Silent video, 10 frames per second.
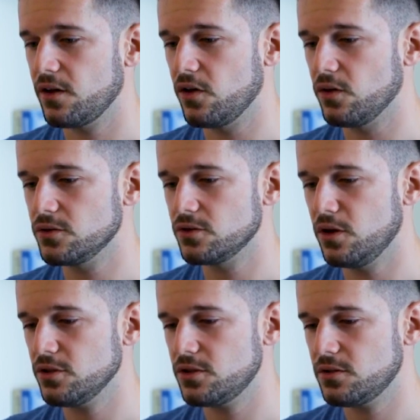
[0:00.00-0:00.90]
go
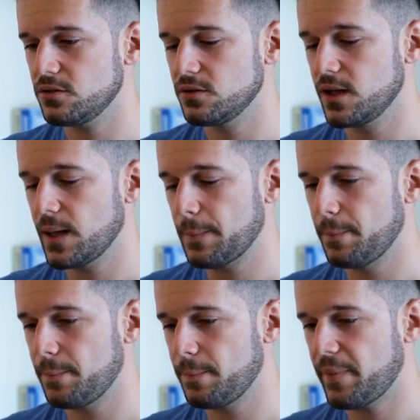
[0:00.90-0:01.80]
to Notion,
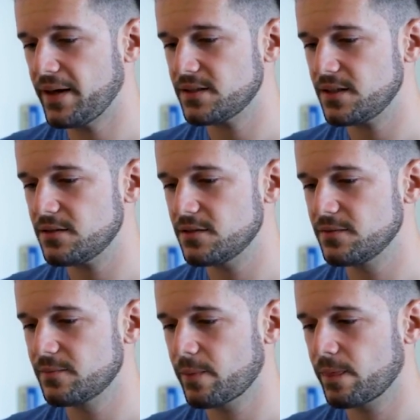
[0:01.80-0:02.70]
paste it,
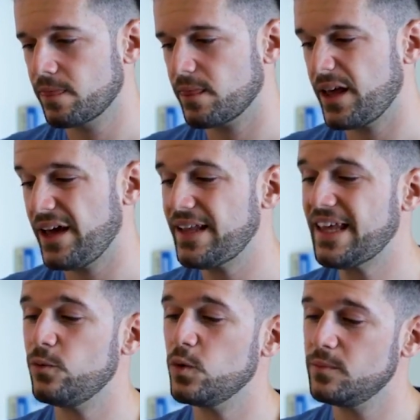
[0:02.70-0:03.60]
and
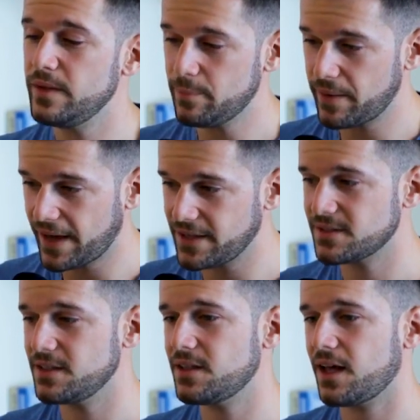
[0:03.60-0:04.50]
it will be
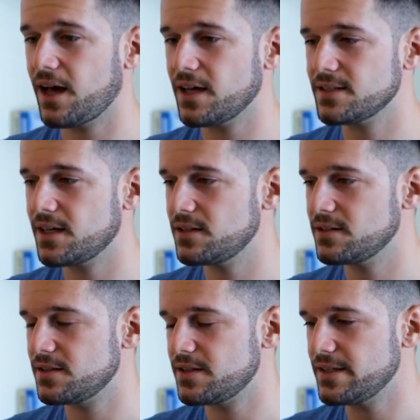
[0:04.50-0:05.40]
pasted as
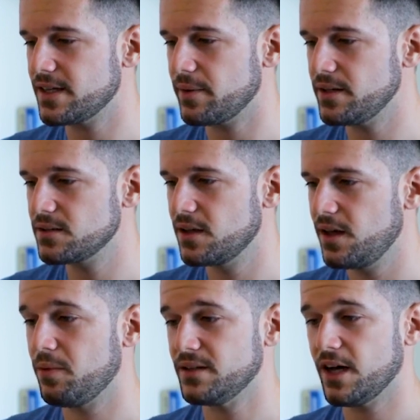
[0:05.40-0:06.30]
a database.
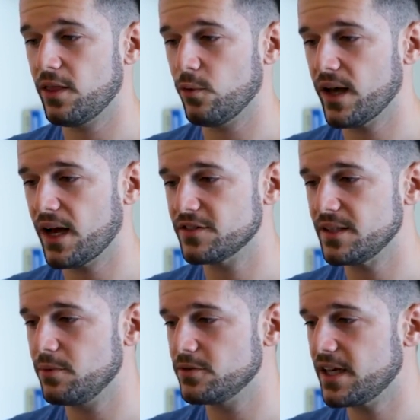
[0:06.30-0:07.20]
But now that we have
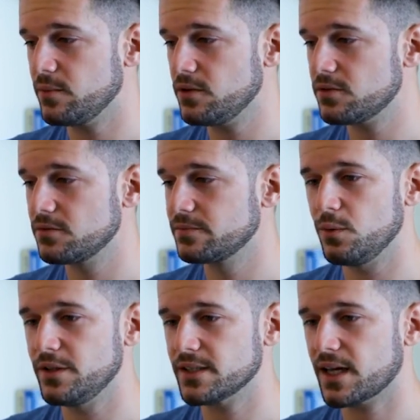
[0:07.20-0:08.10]
simple tables,
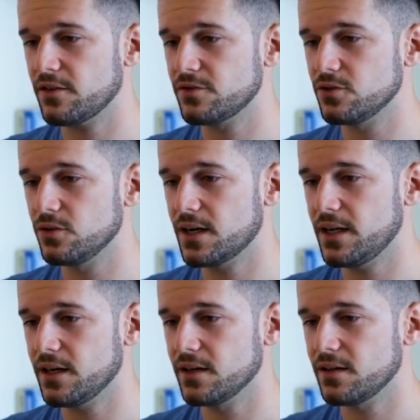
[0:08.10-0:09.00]
we will just have to
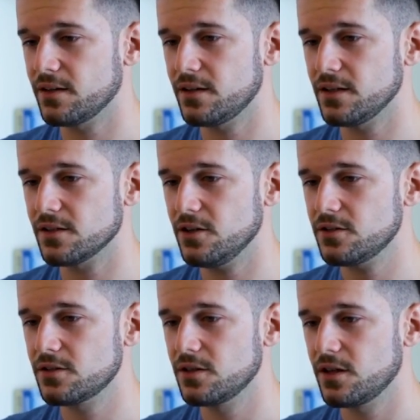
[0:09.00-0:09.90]
click these
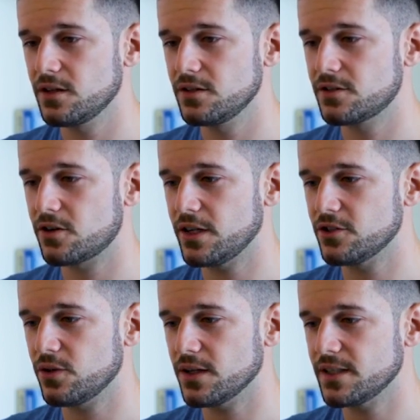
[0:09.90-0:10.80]
dots, turn
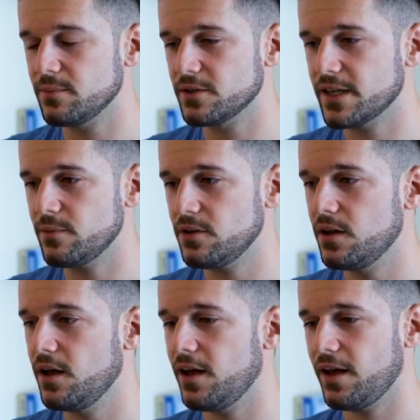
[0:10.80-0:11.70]
into a simple
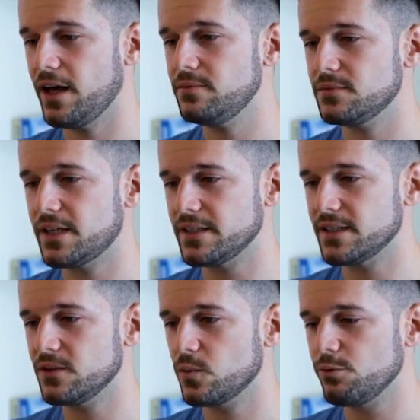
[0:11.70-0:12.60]
table, and that
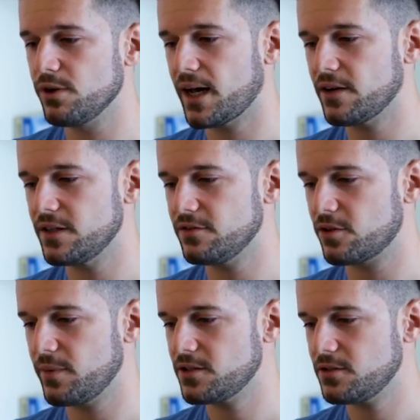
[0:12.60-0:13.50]
is it. We will have the
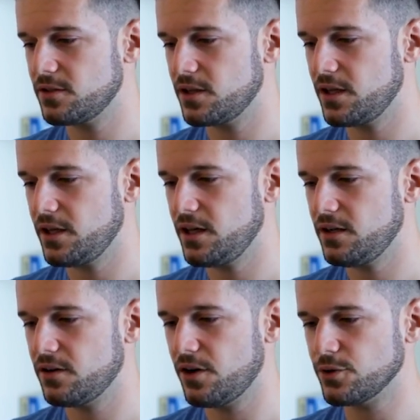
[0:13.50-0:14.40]
information
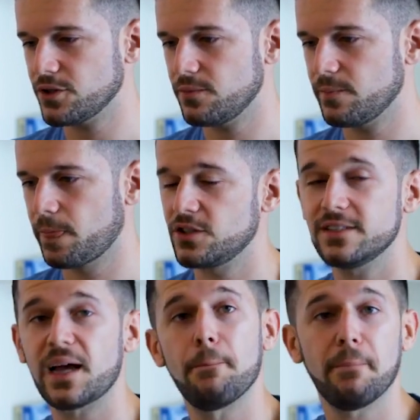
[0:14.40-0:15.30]
in Notion. So
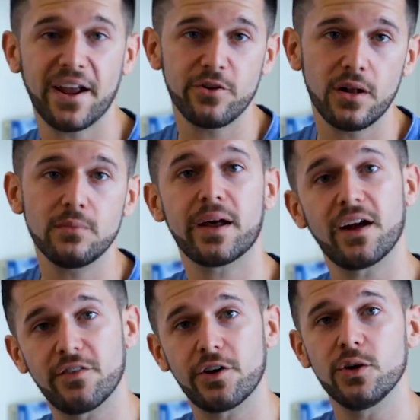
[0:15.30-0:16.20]
this is a manual,
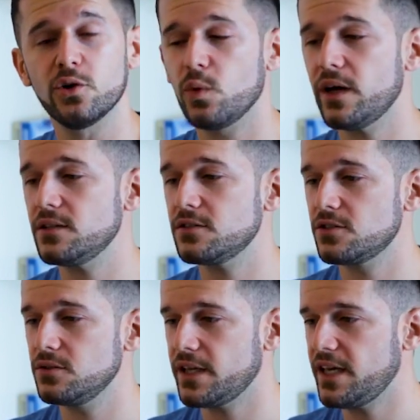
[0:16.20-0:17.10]
but a very good way
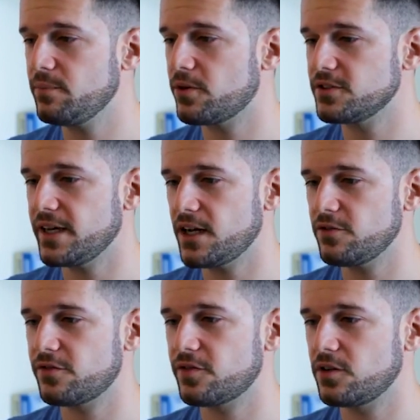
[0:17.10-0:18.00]
to import
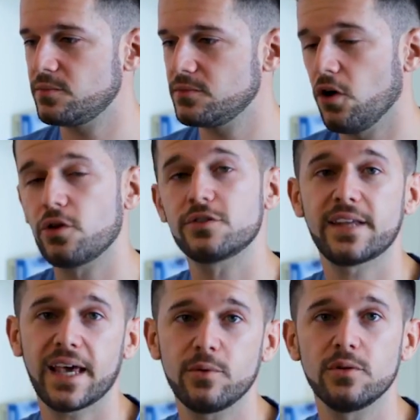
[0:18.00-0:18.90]
data from other
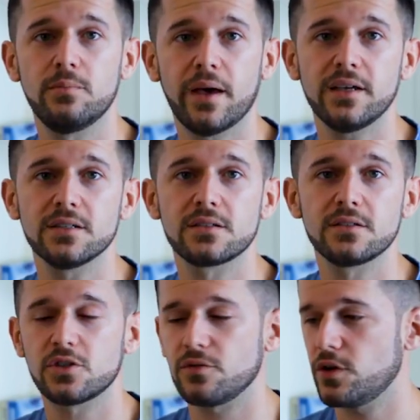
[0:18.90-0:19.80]

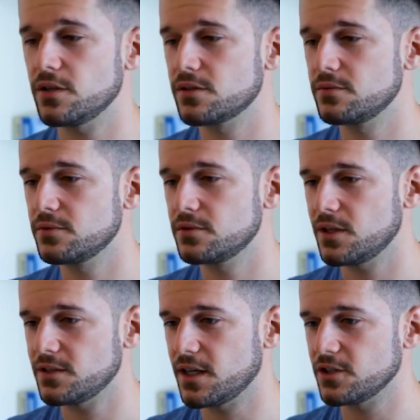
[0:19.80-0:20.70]
table-based softwares,
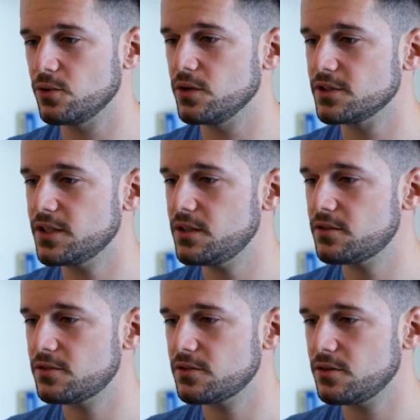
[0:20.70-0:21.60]
such as Google
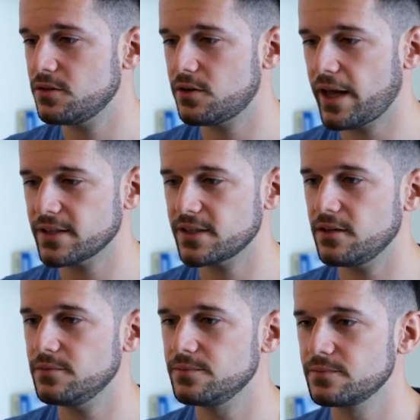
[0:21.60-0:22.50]
Sheets or
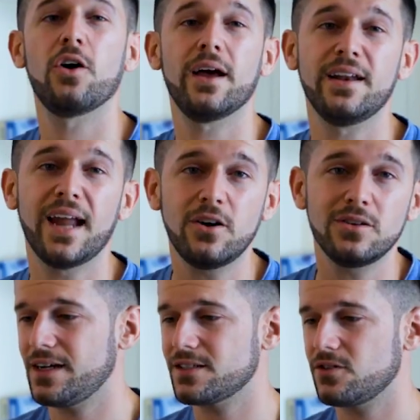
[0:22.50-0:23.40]
Excel. Okay,
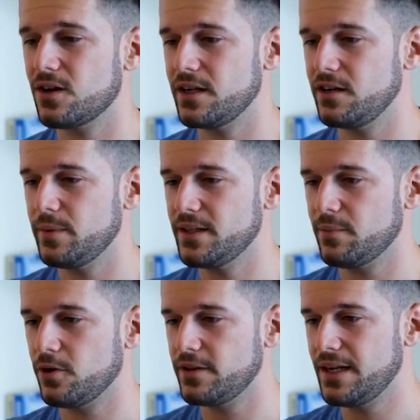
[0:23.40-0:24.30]
now let's talk a little
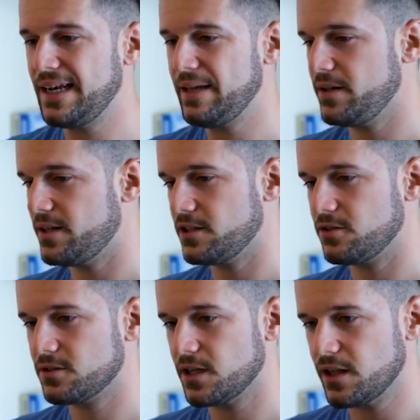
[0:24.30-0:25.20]
bit about the
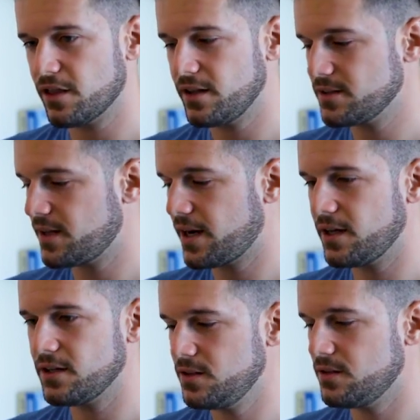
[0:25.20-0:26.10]
limitations and the things that
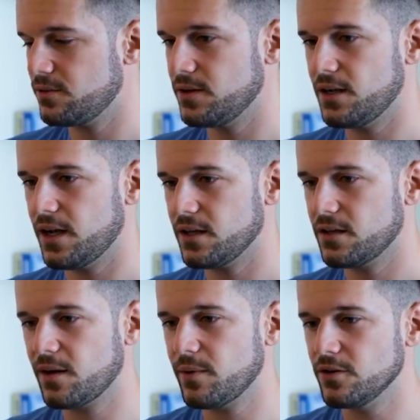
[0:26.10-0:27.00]
I didn't really
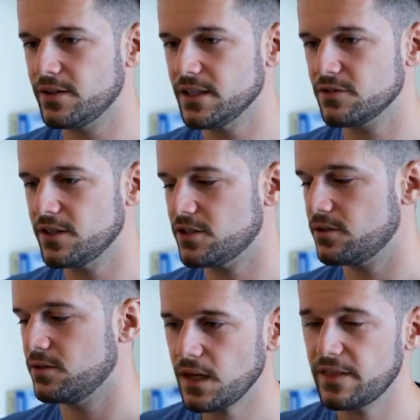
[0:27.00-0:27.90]
like about this
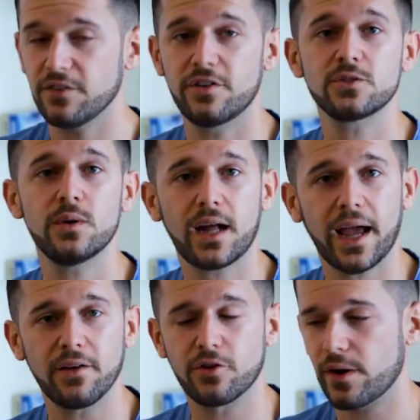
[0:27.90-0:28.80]
feature. The first one
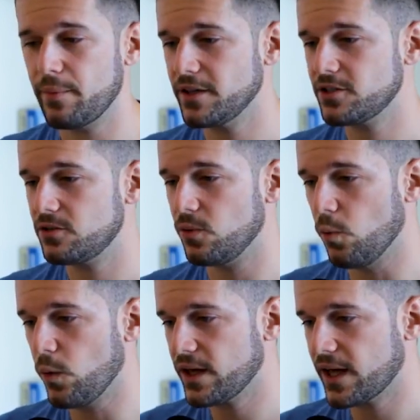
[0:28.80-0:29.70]
I have already mentioned,
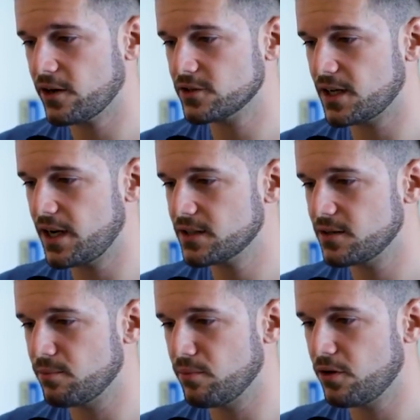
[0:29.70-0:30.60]
we cannot
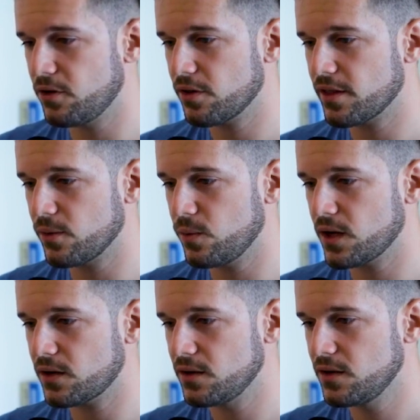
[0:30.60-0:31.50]
select more than
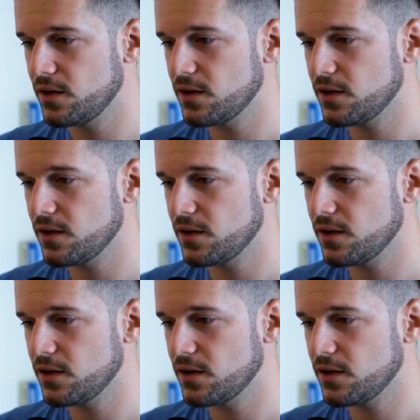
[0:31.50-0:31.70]
one